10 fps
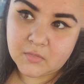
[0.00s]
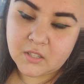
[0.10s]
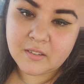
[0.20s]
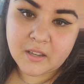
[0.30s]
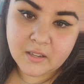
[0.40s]

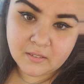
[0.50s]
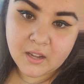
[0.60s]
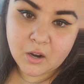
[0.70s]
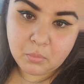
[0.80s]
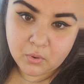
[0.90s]
it's like the
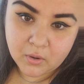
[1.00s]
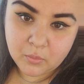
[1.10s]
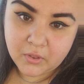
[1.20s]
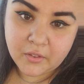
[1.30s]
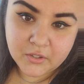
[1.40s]
airport
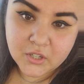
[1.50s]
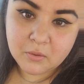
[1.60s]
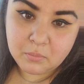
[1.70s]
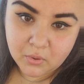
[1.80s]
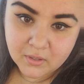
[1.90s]
with all the
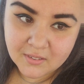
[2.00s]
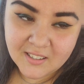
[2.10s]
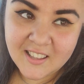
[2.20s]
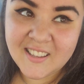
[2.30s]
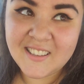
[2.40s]
checkpoints
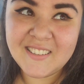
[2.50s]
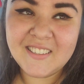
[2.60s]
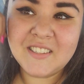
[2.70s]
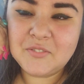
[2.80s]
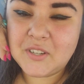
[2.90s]

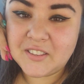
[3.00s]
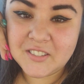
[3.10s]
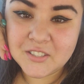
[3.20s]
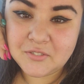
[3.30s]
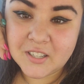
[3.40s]
in the
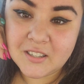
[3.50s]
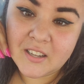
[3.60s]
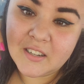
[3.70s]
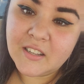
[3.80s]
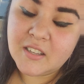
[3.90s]
Chick-fil-A
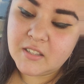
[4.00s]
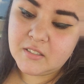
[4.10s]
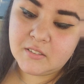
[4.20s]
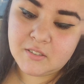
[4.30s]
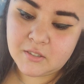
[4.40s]
line.
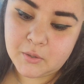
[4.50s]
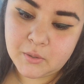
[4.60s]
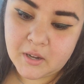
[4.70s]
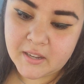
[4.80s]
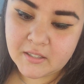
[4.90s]

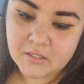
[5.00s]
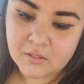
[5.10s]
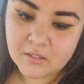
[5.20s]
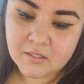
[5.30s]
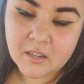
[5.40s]
So I get
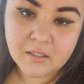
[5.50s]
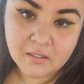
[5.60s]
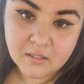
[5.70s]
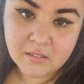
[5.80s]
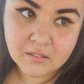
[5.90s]
to the
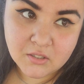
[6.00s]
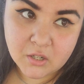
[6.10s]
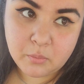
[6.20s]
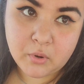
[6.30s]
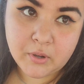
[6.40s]
second
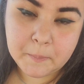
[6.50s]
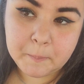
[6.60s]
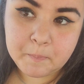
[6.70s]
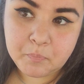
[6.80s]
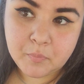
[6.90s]
checkpoint,
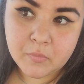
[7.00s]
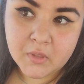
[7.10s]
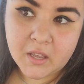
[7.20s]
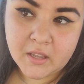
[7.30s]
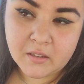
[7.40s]

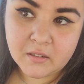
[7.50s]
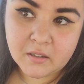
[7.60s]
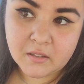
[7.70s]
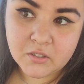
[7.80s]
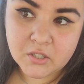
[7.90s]
and
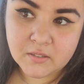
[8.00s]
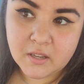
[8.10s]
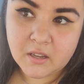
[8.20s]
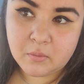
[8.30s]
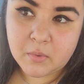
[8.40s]
the chick's
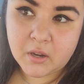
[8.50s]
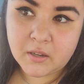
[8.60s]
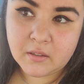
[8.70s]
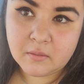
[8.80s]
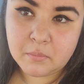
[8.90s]
taking
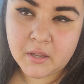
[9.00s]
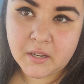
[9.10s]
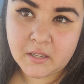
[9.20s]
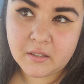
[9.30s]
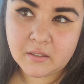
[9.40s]
my
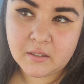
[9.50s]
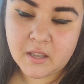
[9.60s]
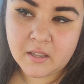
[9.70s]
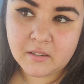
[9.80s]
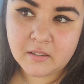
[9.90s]
money,
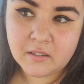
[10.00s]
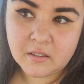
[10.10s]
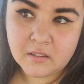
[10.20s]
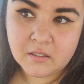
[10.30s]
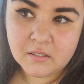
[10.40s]
and
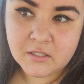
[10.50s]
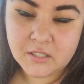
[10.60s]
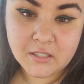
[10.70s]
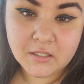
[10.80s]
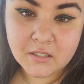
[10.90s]

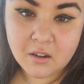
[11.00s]
she's